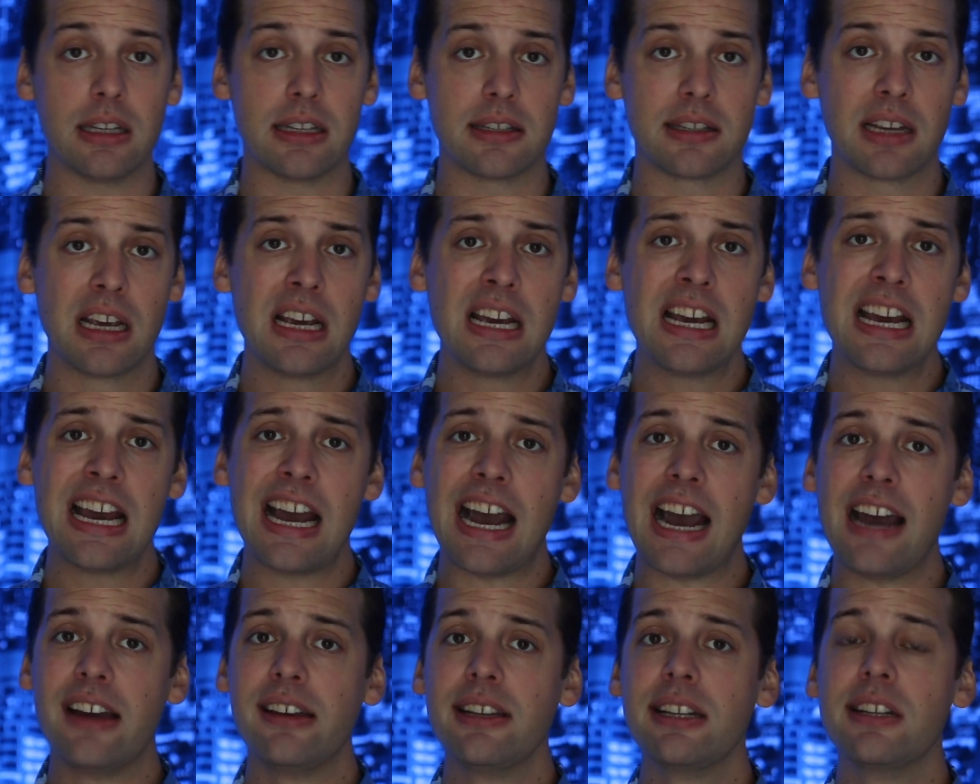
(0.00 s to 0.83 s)
Is
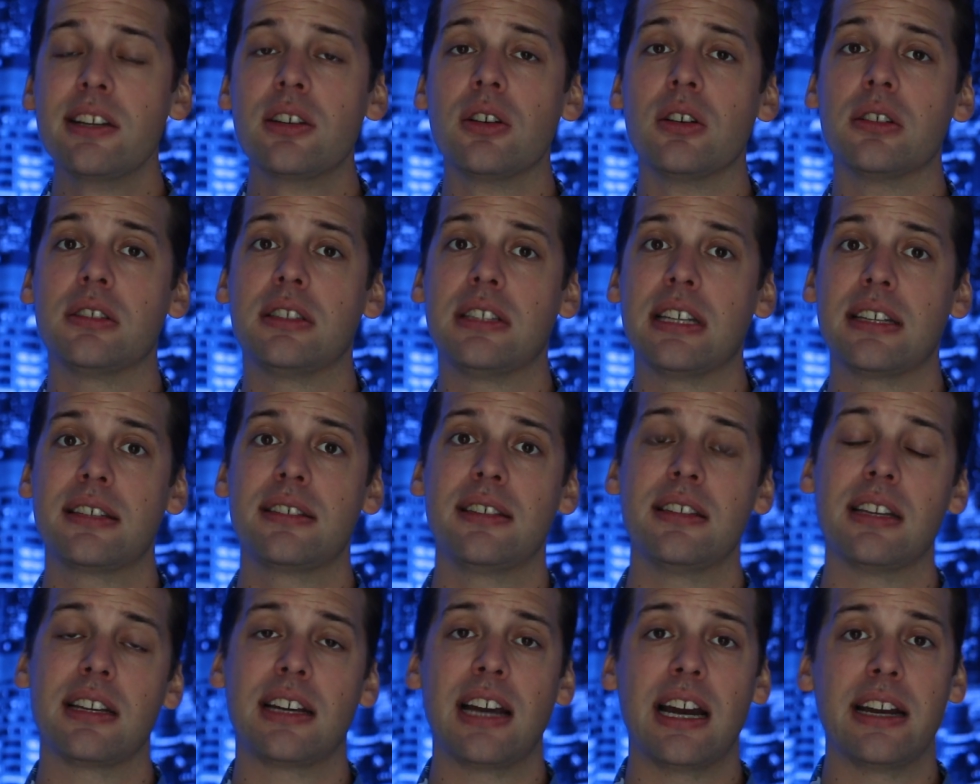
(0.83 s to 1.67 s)
I like to call
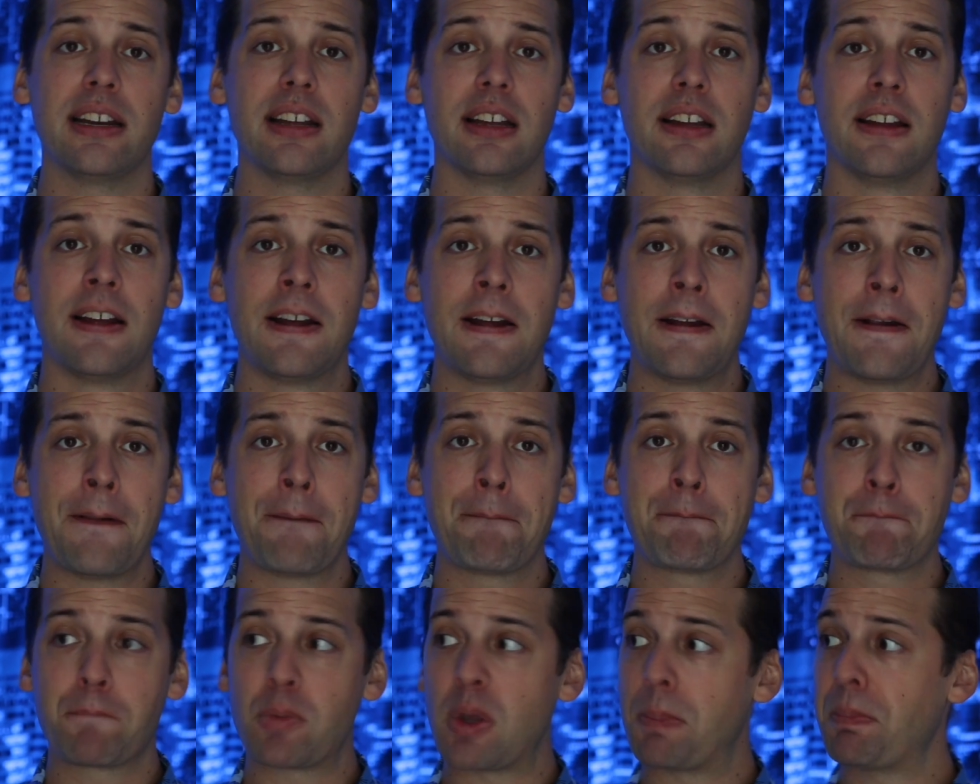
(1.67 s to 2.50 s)
distillate kind of
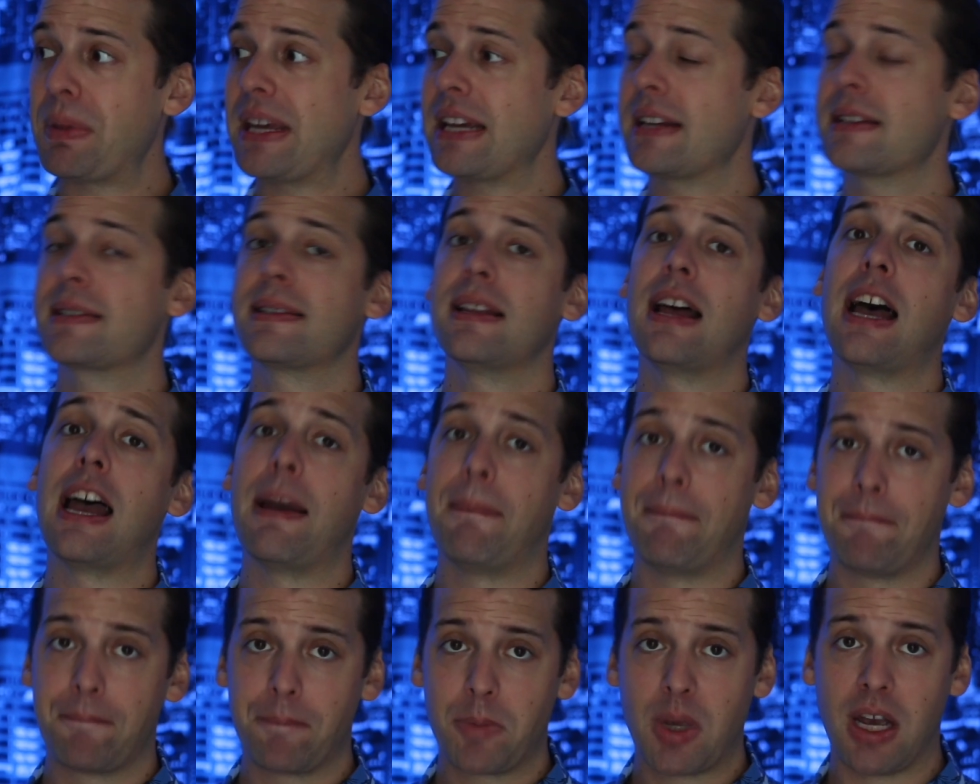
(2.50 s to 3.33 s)
the pink
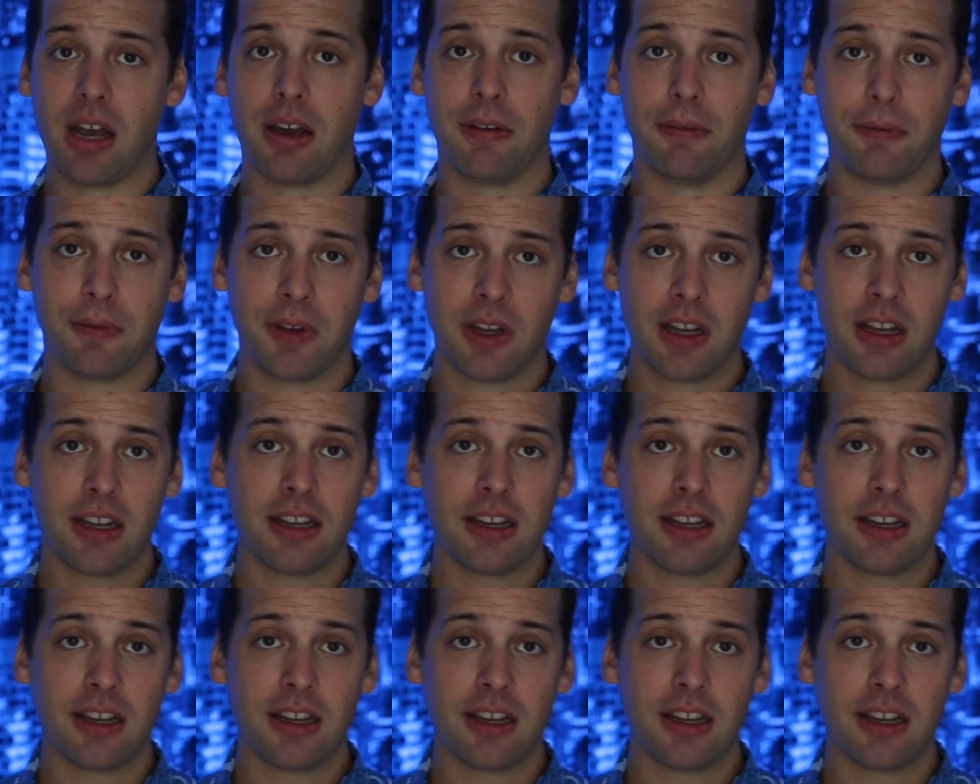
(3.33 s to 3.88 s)
slime of